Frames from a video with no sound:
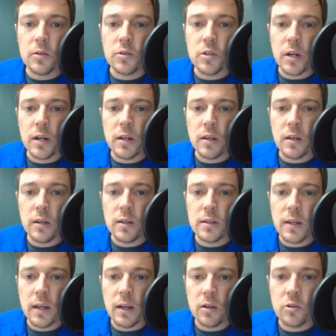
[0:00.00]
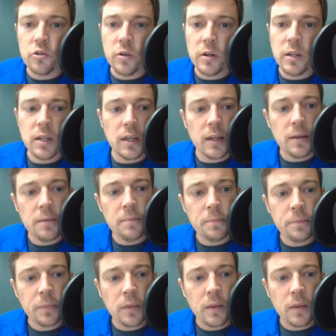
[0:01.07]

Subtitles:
is now drinking